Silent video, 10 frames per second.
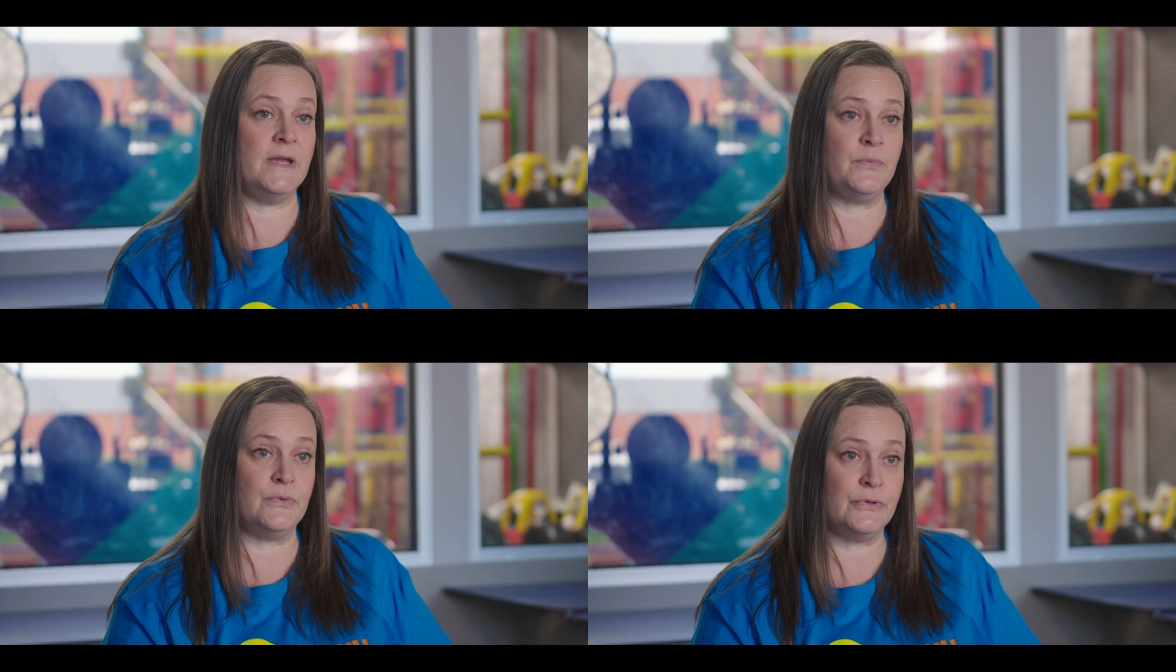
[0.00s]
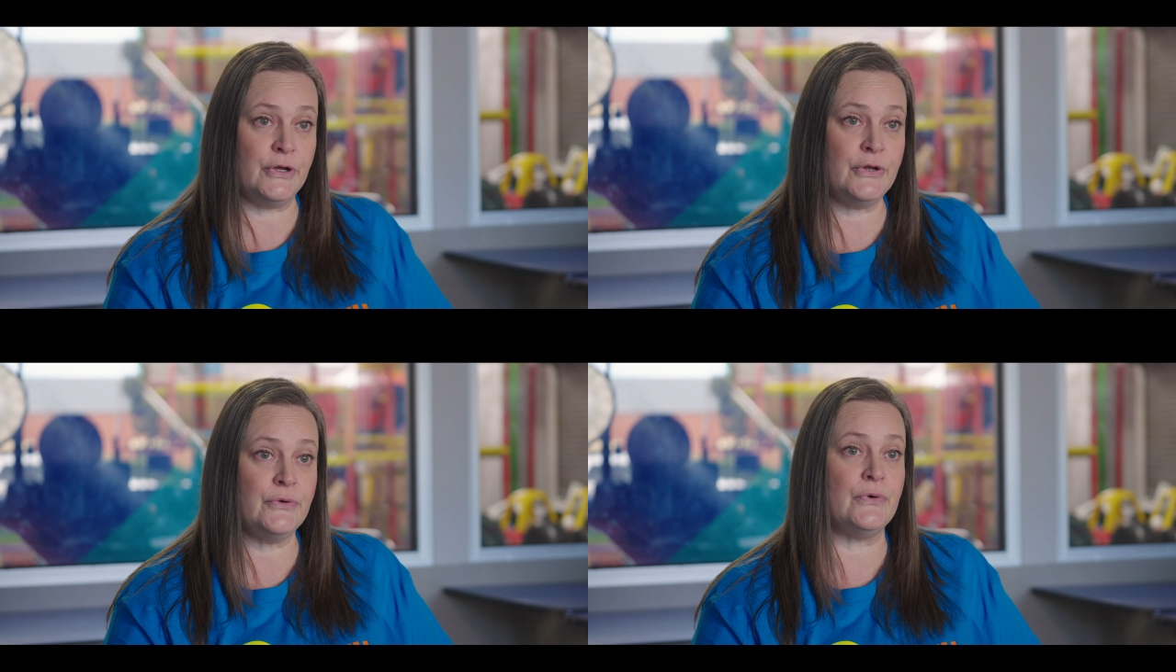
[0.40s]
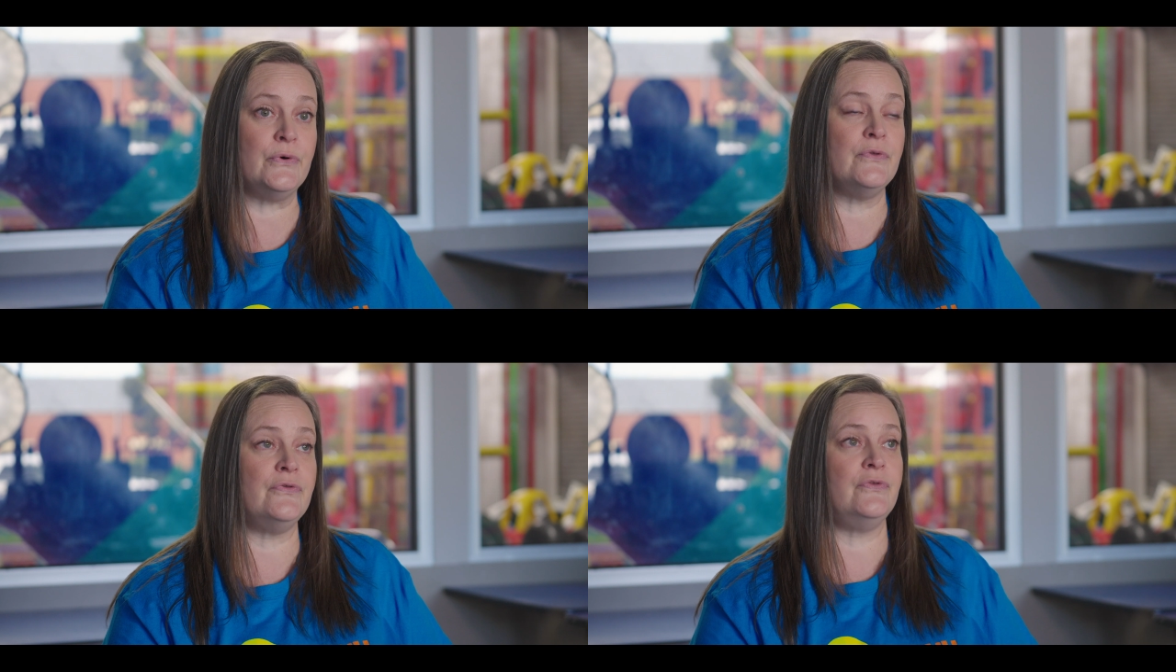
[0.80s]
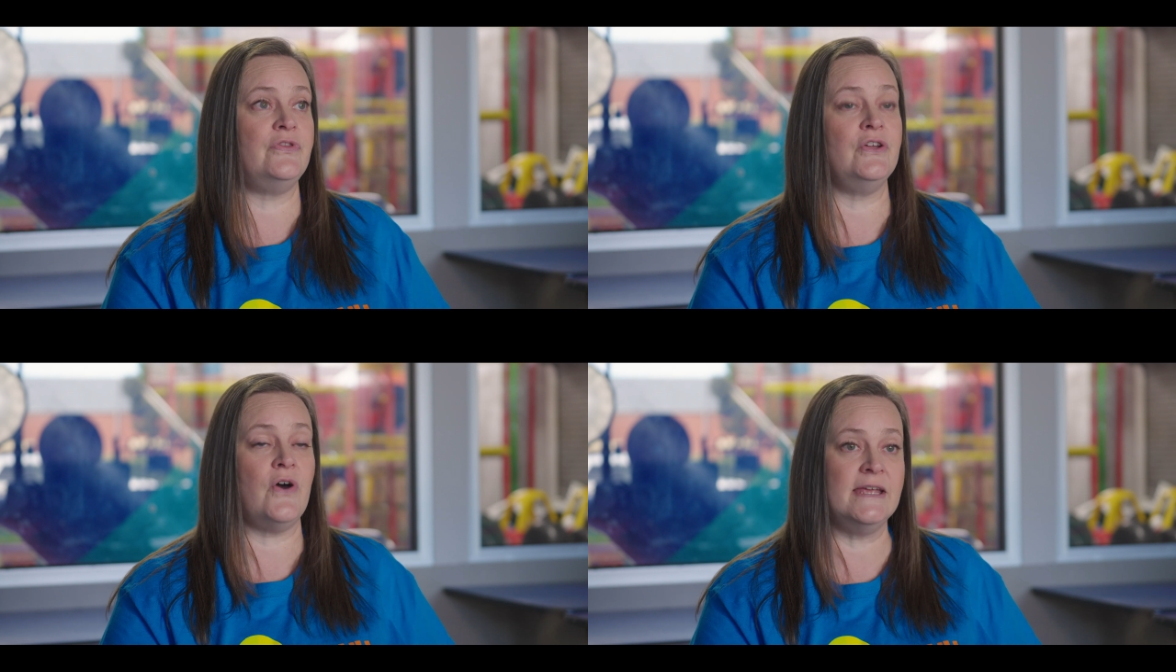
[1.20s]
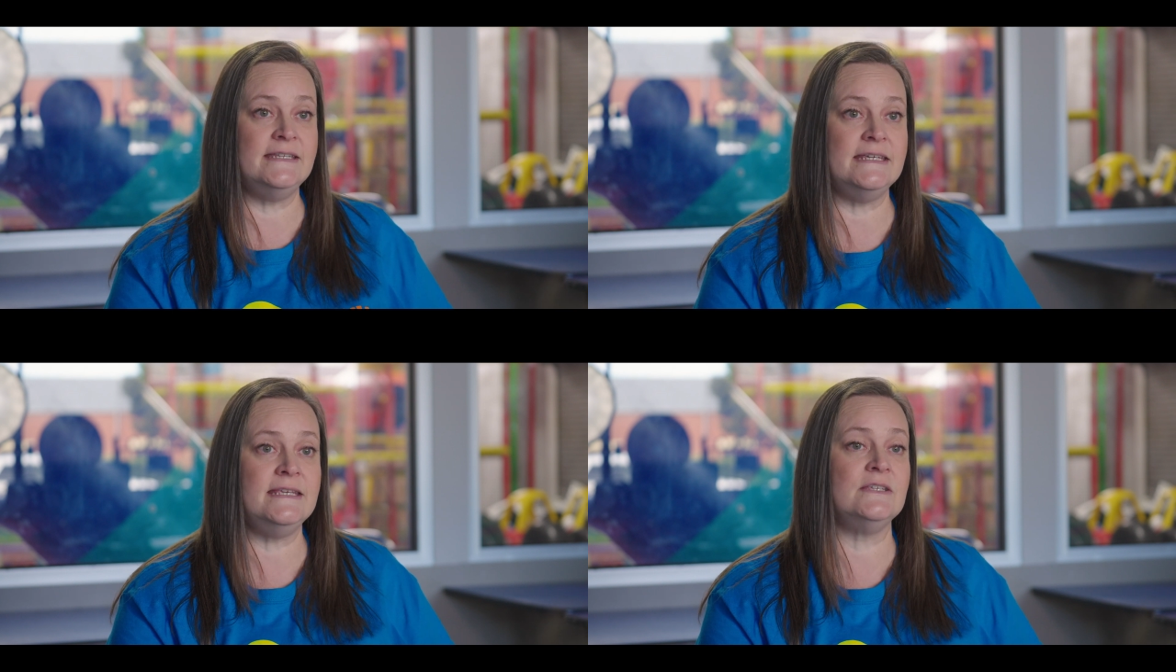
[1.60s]
people learn, or the
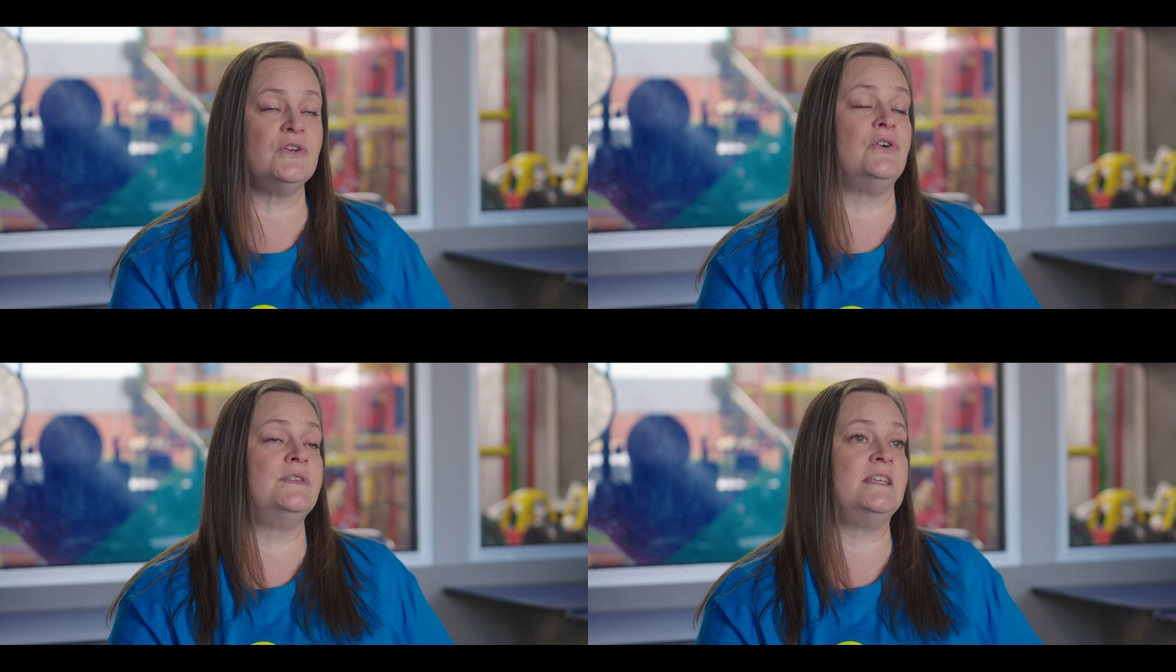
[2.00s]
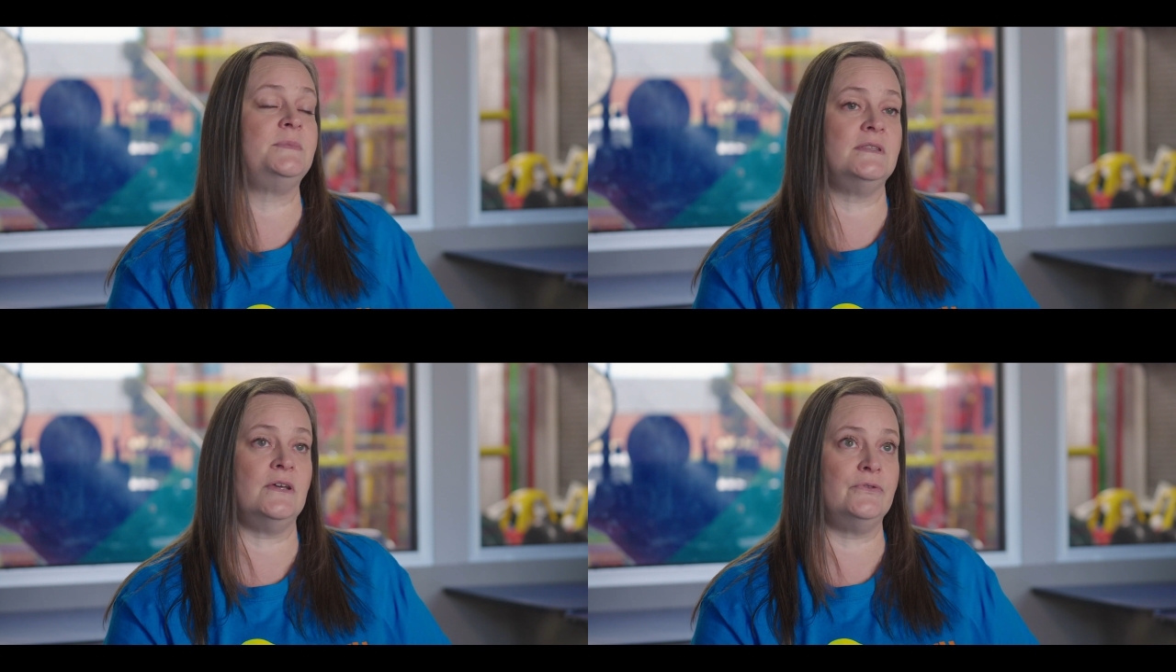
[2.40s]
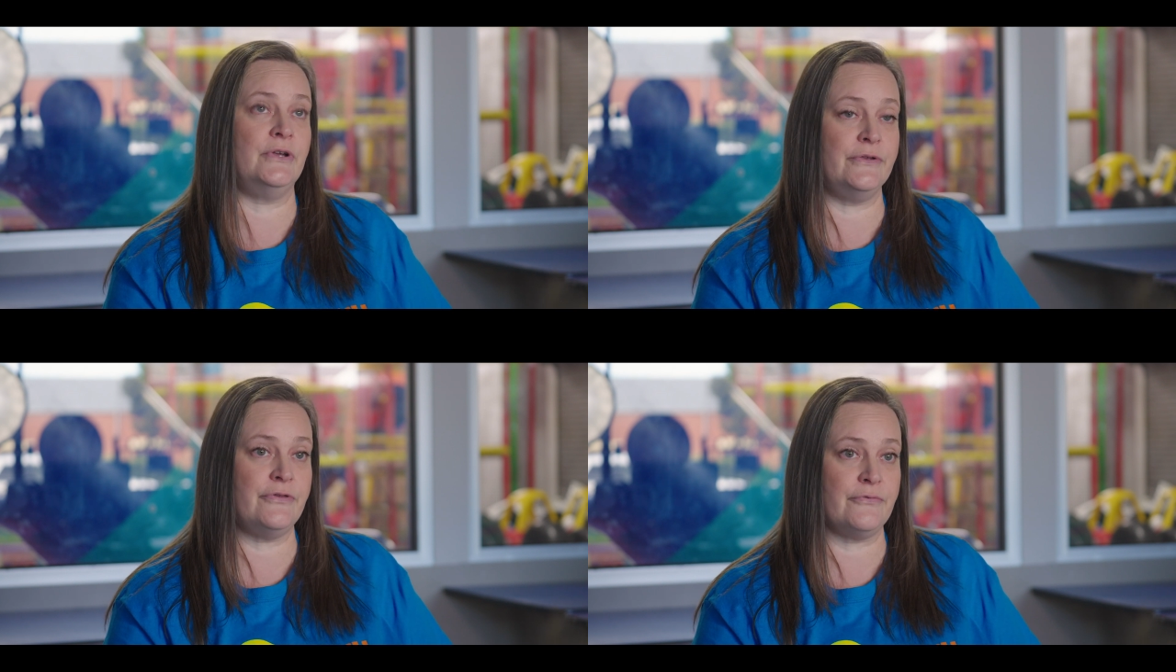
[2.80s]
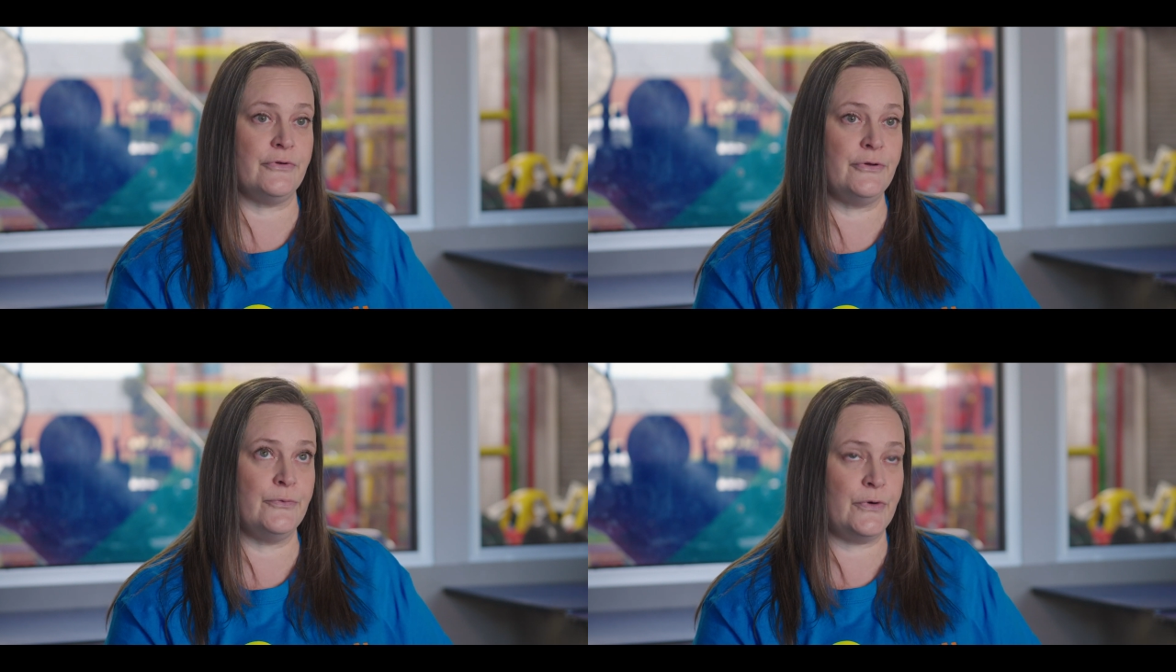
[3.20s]
ideas and concepts that they'll learn through